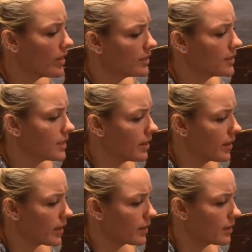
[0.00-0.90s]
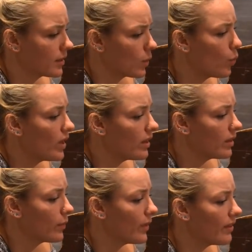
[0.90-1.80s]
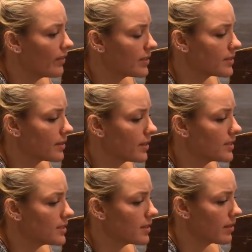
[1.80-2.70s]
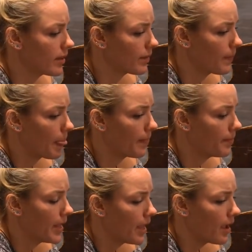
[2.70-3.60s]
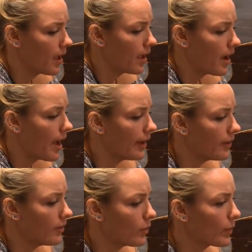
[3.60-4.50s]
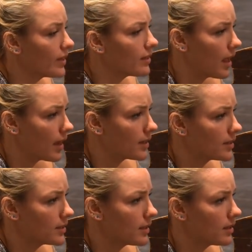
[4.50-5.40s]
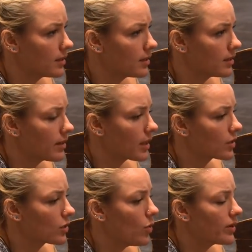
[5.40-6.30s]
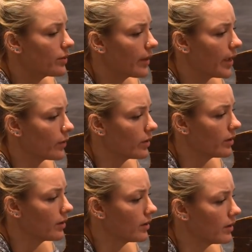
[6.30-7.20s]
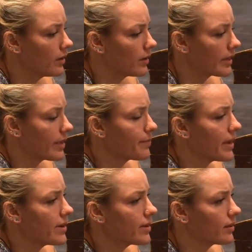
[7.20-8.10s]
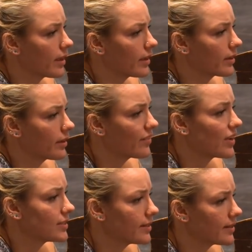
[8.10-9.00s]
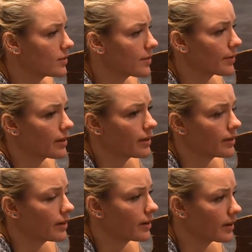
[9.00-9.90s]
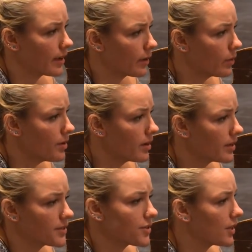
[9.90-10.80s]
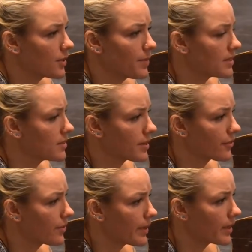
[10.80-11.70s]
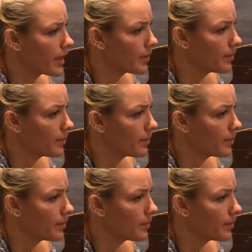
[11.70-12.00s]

This is the thing. This is the thing. I realized that going around campaigning like, if I stay in the house, I'm going to hunt Erica out, is not the best thing for my game.